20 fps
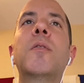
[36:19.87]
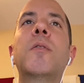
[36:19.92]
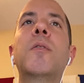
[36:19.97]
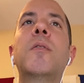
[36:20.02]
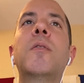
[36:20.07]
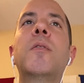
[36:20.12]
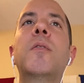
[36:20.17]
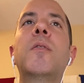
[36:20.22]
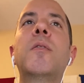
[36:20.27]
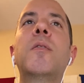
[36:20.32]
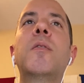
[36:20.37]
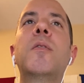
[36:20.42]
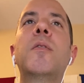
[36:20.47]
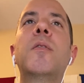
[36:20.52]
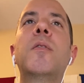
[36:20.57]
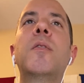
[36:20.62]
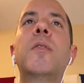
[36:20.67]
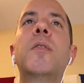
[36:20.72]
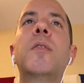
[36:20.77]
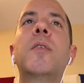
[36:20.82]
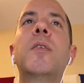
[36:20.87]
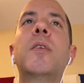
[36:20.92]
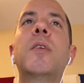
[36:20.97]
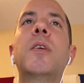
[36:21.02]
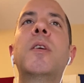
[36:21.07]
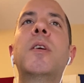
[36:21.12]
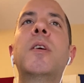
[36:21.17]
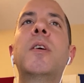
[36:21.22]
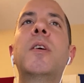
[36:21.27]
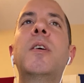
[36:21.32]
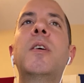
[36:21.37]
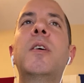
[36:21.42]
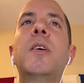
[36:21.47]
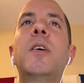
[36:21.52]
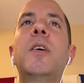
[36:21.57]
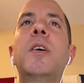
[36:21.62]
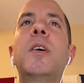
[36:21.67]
Nothing is said.